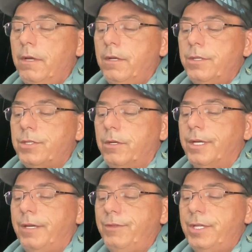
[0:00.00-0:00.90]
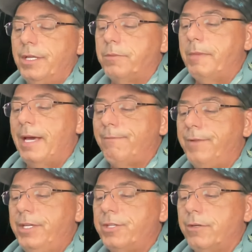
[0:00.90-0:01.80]
So it gives you this map
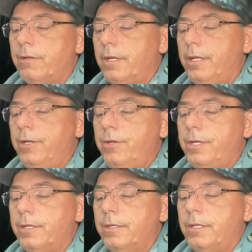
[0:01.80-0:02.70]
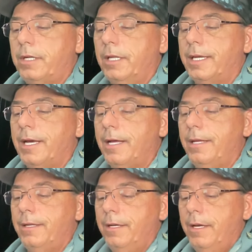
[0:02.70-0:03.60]
feature, and then you can click on it